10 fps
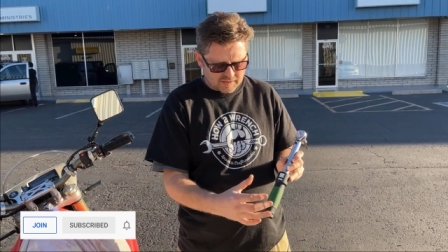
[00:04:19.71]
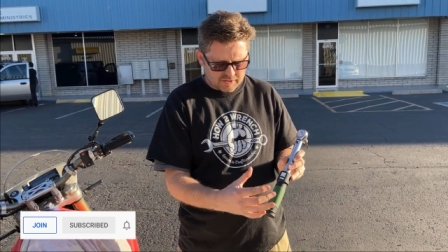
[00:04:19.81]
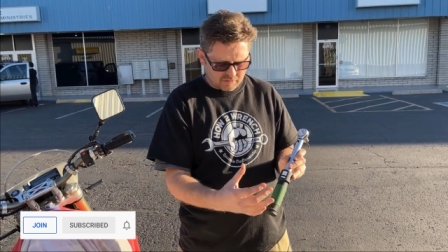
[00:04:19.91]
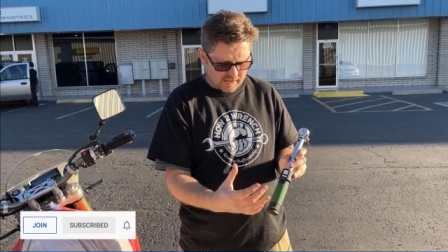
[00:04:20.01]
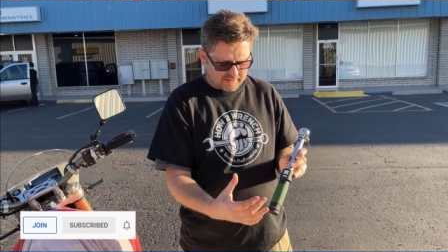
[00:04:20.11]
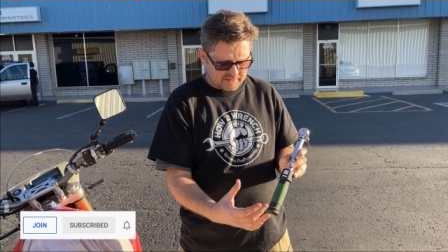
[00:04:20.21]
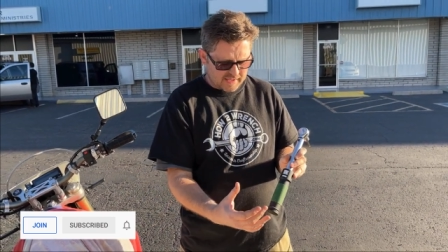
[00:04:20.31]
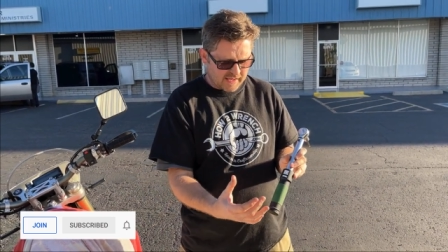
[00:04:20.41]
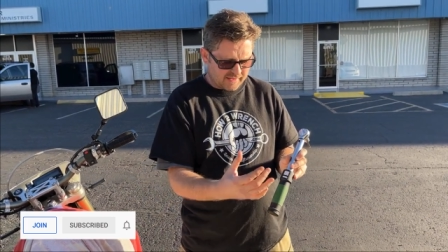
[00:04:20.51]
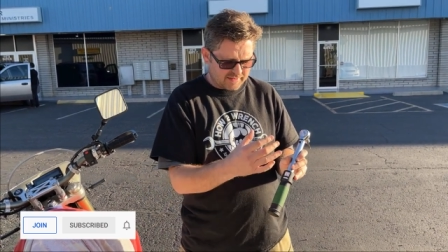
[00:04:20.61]
you know, like
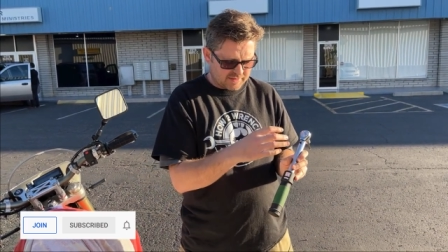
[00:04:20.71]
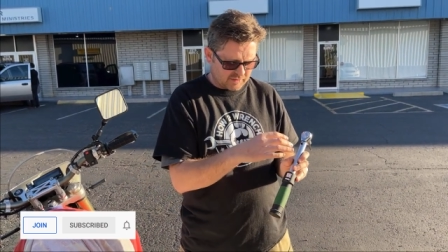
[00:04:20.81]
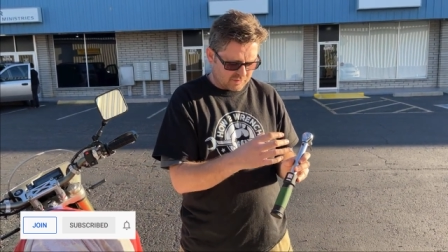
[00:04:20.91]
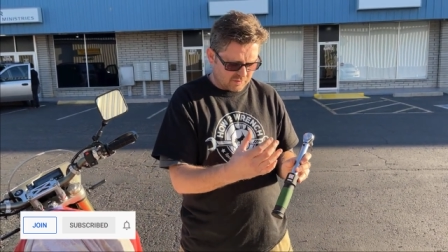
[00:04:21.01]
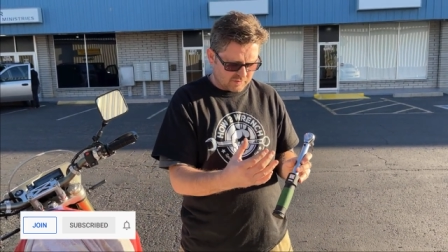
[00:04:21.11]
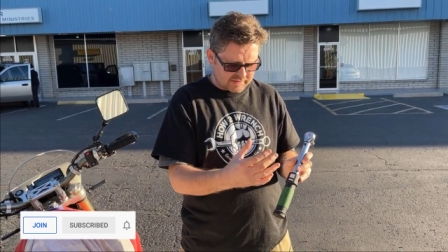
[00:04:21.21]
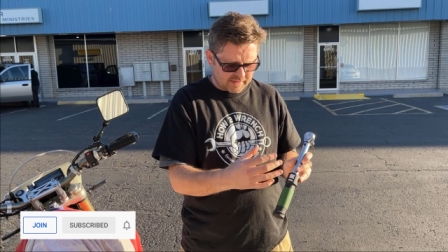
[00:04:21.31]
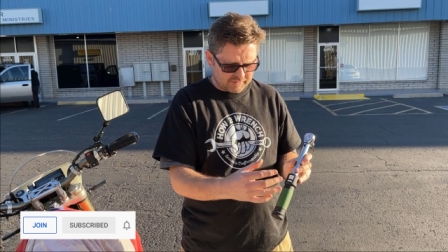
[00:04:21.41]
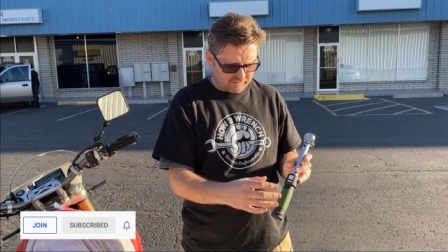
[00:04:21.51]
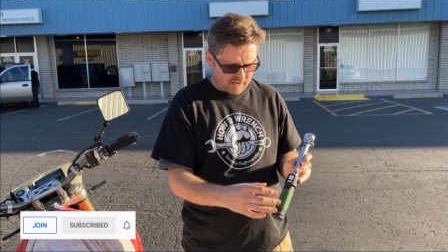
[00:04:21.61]
10 to
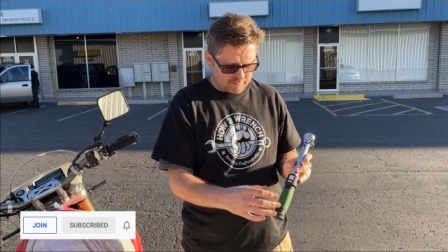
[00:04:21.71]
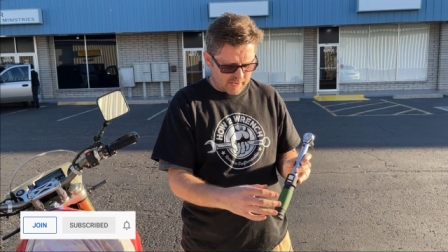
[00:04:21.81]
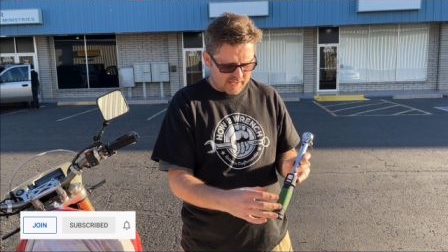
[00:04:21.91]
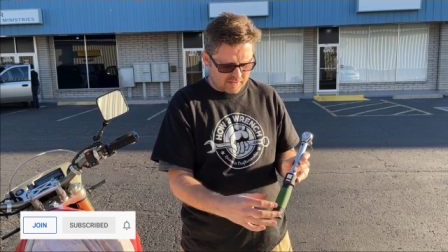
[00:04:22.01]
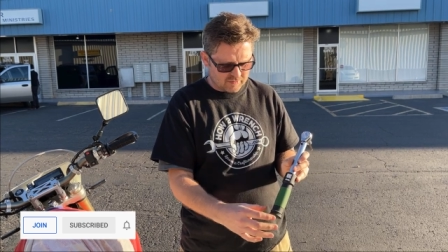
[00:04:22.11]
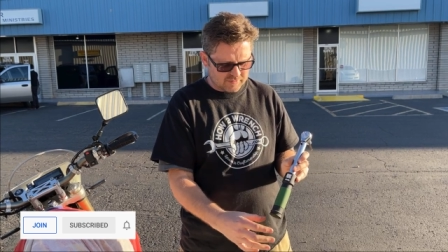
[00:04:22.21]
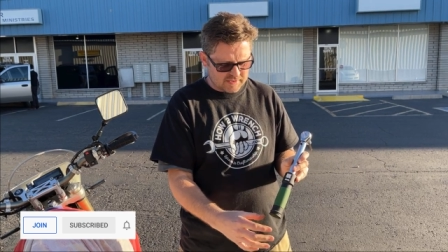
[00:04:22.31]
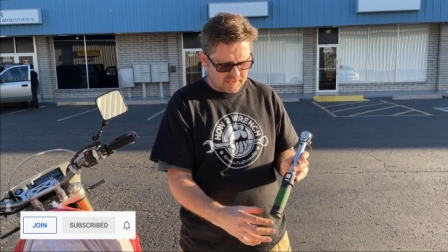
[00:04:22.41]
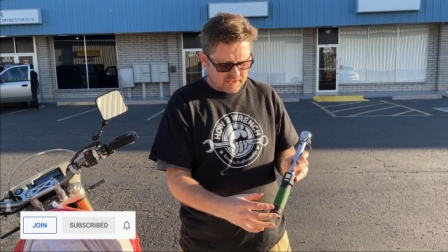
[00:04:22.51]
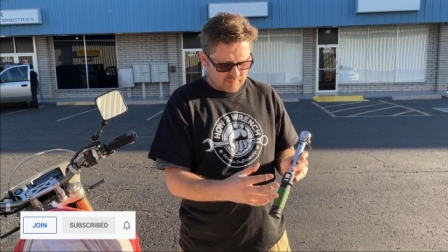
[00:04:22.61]
75 pounds,